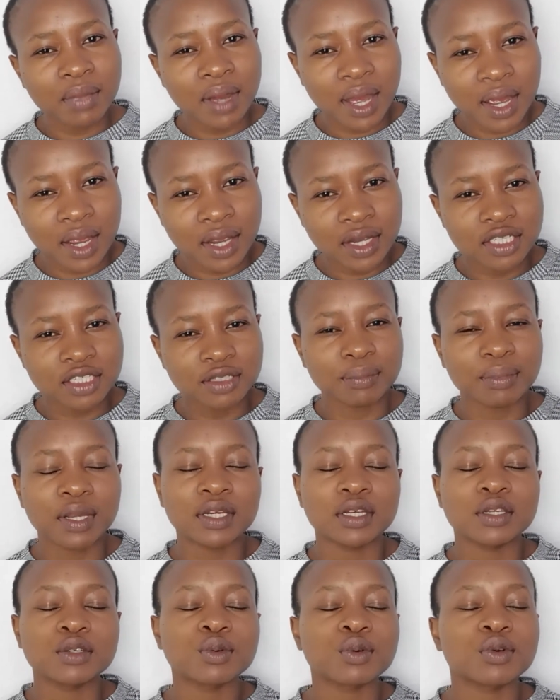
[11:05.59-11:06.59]
much, but
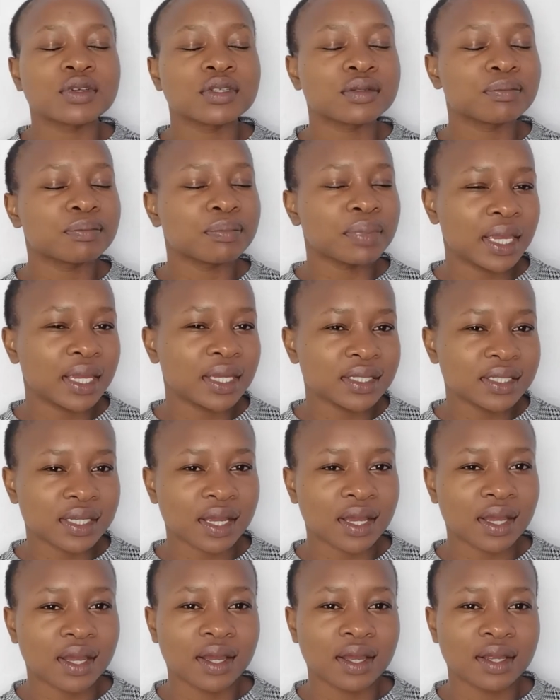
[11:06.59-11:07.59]
it was
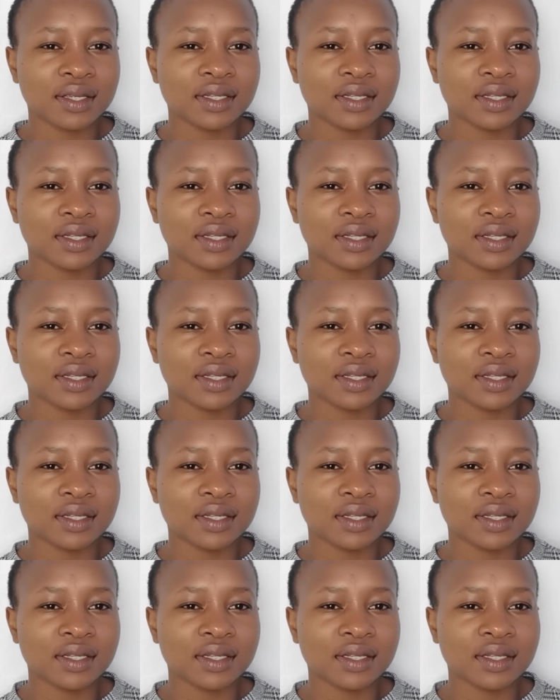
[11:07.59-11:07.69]
better,